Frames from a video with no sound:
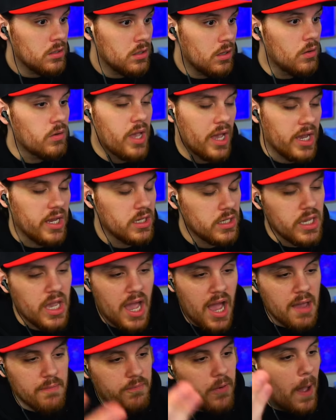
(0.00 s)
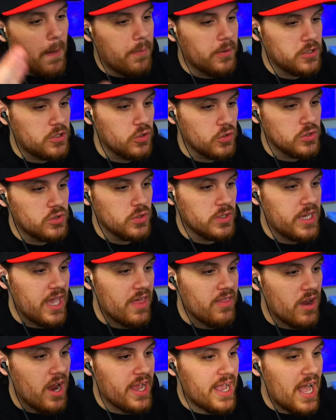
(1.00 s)
Okay, yeah, I put two and two
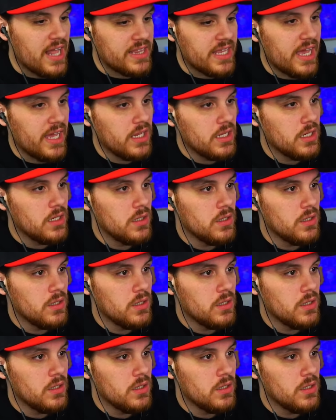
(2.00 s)
together. I got that.